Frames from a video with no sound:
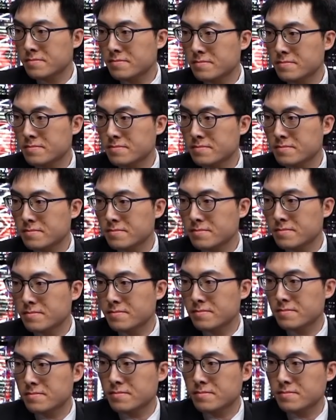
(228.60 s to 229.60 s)

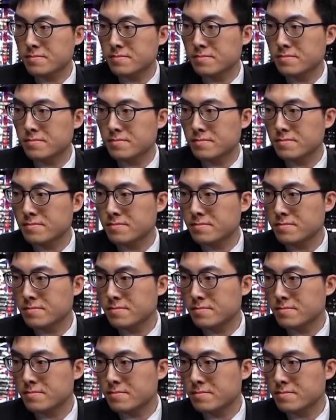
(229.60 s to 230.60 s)

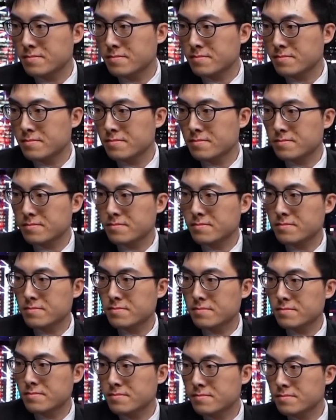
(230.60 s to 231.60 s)

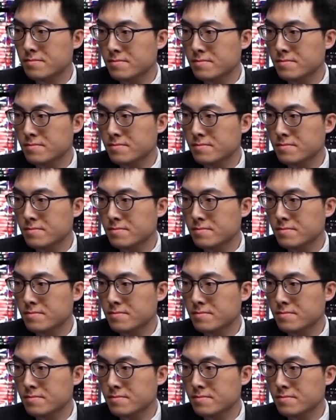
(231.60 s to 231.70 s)
This person isn't speaking.